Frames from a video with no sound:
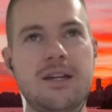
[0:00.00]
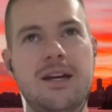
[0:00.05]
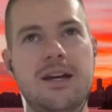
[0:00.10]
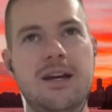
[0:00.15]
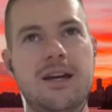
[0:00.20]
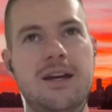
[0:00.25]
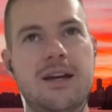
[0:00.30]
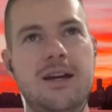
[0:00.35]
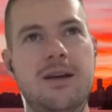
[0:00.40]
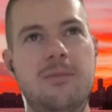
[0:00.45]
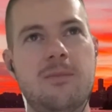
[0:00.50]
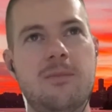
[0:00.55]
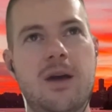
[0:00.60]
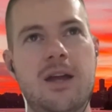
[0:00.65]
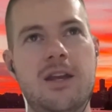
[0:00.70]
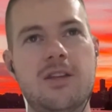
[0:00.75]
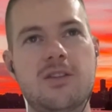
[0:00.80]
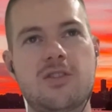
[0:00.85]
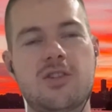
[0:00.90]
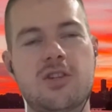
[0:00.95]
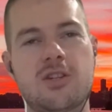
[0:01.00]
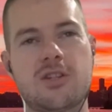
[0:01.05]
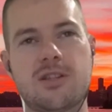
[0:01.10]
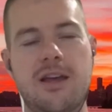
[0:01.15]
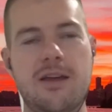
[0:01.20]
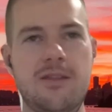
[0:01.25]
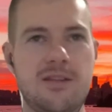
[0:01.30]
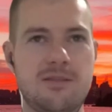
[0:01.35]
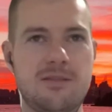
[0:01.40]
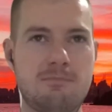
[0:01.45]
Um, and it's just
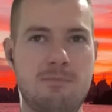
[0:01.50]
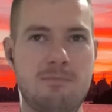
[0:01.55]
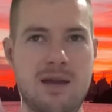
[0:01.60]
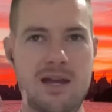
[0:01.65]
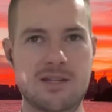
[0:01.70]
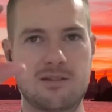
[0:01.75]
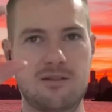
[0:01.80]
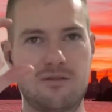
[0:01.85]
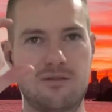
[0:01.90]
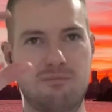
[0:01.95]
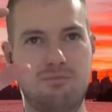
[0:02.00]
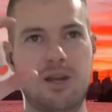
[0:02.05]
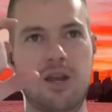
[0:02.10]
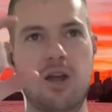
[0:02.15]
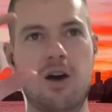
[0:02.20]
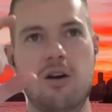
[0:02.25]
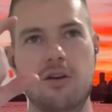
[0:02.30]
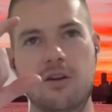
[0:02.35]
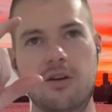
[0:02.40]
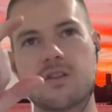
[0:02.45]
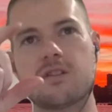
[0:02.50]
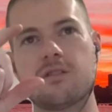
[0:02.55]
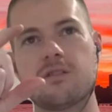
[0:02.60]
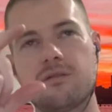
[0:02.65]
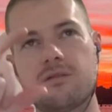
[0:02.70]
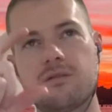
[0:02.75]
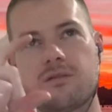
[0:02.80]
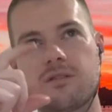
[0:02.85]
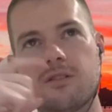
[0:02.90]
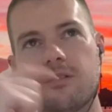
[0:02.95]
like these massive blocks
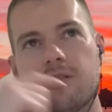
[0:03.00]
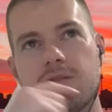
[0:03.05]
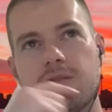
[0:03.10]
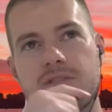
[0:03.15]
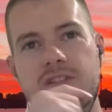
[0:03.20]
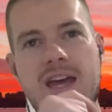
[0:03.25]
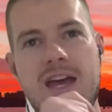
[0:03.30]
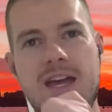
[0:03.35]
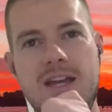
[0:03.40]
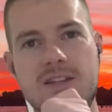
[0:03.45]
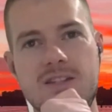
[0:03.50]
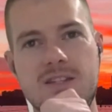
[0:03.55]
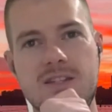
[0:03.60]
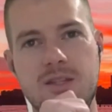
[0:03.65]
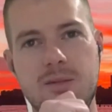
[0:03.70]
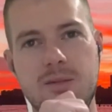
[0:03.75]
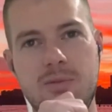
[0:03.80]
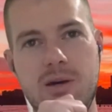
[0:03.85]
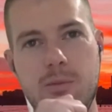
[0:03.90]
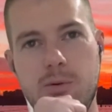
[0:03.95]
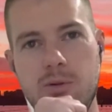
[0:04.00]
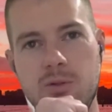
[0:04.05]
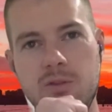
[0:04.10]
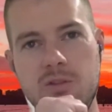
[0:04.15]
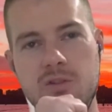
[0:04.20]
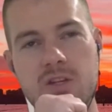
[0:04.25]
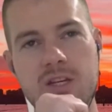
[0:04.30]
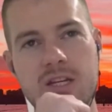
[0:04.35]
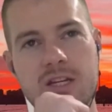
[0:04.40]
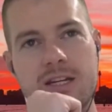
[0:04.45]
of of text in the
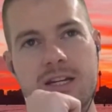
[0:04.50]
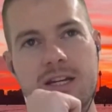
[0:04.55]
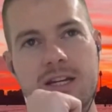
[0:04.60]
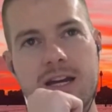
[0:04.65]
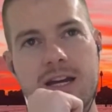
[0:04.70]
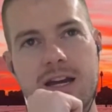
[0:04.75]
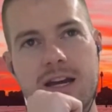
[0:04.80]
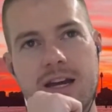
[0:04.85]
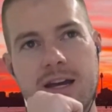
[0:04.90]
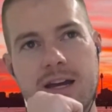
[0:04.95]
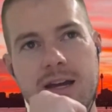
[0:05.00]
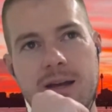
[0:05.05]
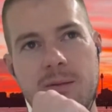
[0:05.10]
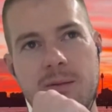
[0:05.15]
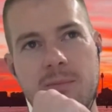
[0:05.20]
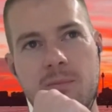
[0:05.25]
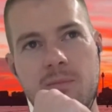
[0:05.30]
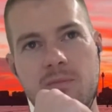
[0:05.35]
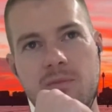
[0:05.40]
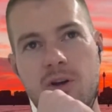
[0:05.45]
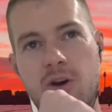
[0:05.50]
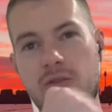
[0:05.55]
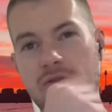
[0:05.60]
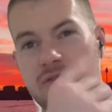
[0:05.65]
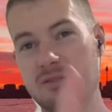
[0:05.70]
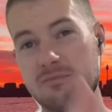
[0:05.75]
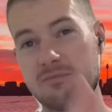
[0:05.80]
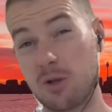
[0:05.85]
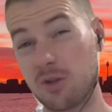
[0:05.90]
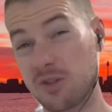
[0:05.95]
bubbles, um,
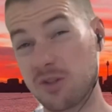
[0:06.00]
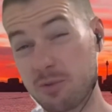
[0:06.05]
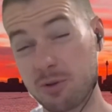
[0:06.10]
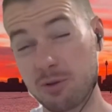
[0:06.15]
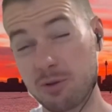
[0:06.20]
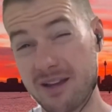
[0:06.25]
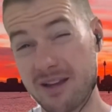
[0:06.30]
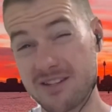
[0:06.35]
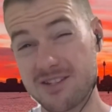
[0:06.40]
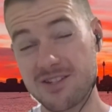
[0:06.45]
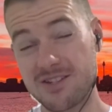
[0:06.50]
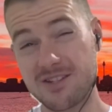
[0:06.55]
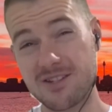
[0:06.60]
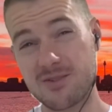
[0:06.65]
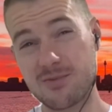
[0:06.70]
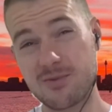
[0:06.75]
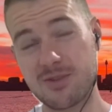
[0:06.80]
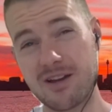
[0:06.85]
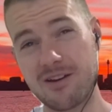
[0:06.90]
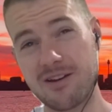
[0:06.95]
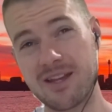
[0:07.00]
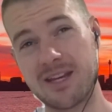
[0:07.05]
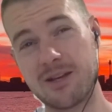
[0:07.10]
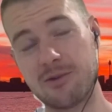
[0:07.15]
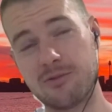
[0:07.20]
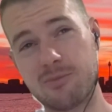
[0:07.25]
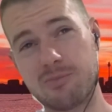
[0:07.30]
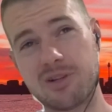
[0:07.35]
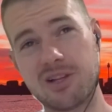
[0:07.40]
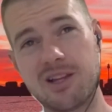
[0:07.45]
often multiple messages without any
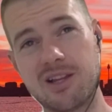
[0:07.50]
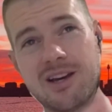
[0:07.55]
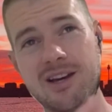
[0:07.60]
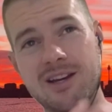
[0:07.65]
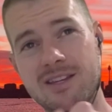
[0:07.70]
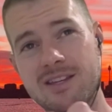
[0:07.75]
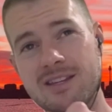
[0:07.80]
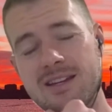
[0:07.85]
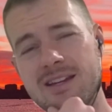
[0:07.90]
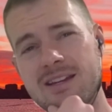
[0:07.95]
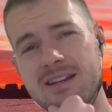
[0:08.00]
reply,